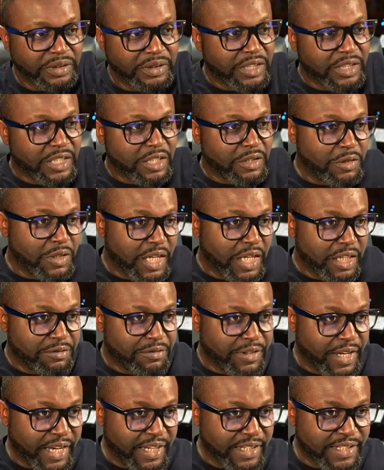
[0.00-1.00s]
It's good
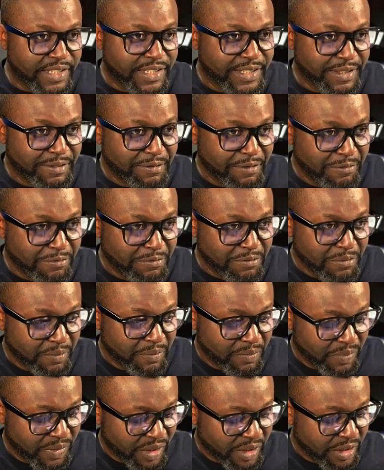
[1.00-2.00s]
advice.
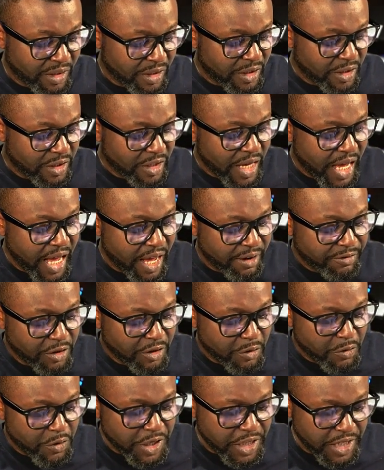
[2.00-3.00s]

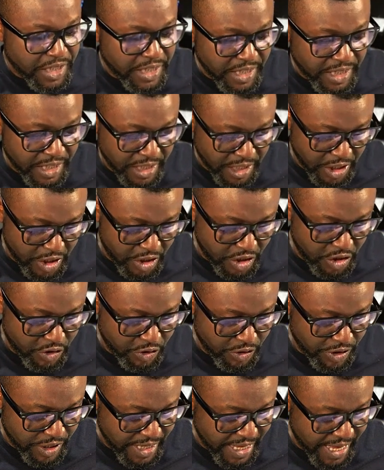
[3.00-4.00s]
After we
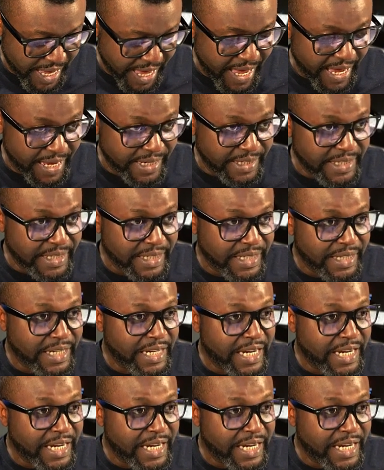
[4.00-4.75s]
do that,